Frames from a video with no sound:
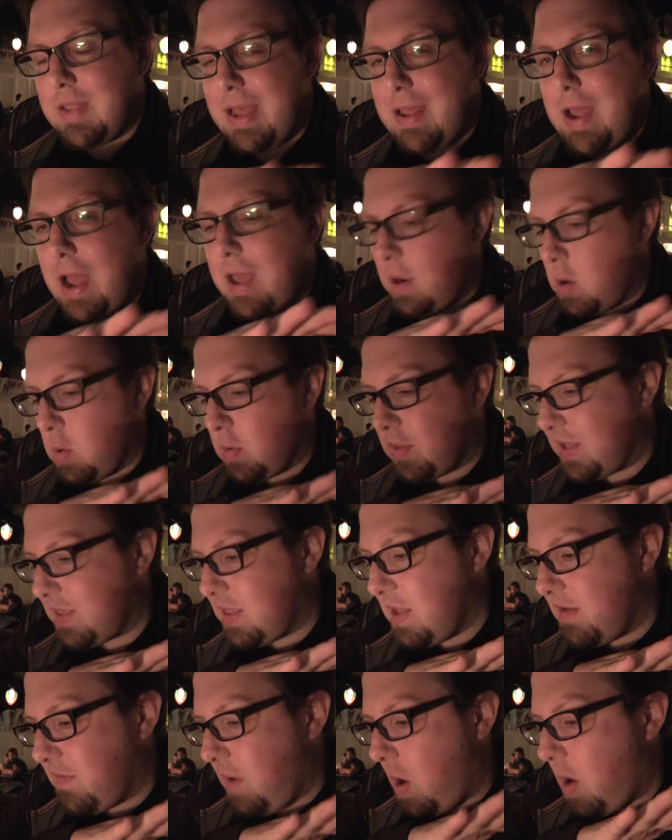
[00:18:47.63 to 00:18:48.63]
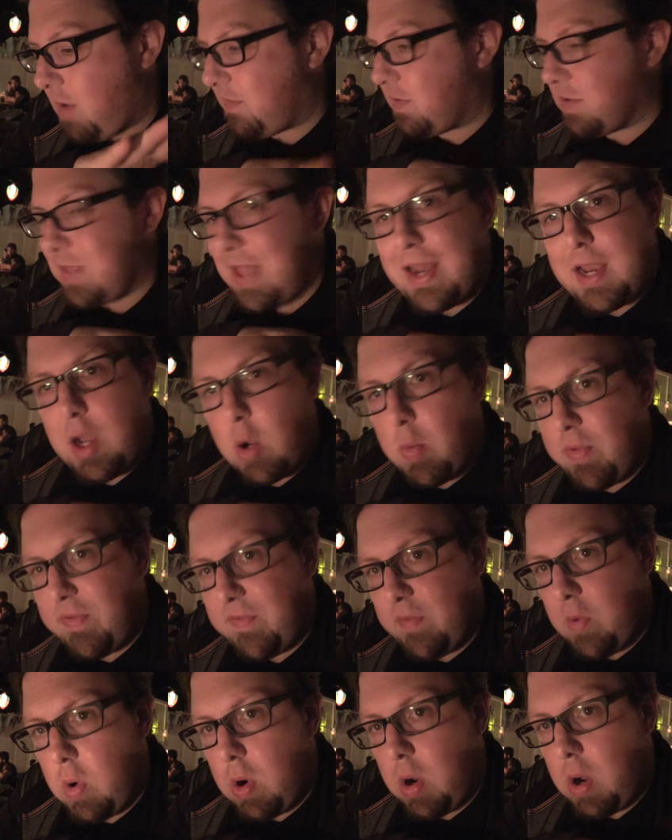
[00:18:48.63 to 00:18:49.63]
Yep. I don't think they've offered that here
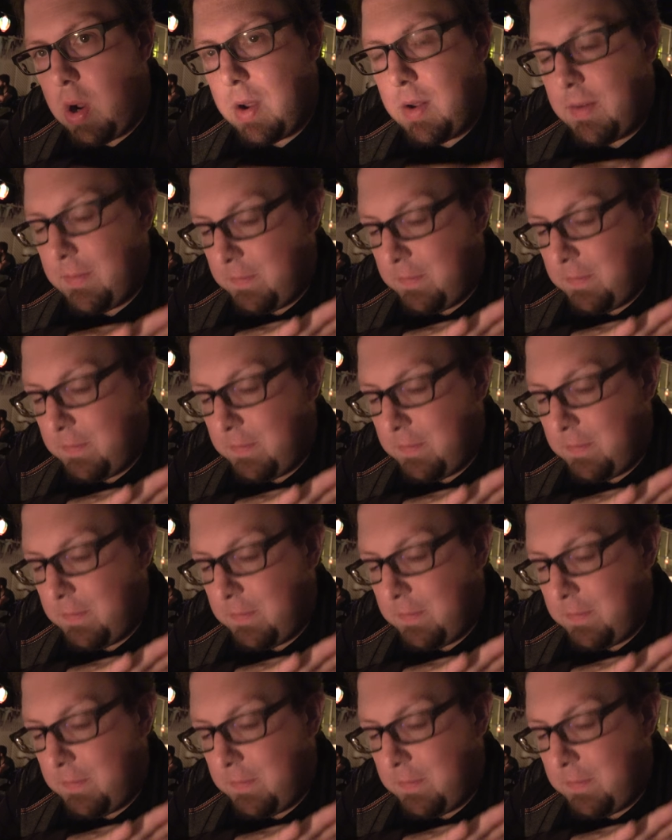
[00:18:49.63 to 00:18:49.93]
before.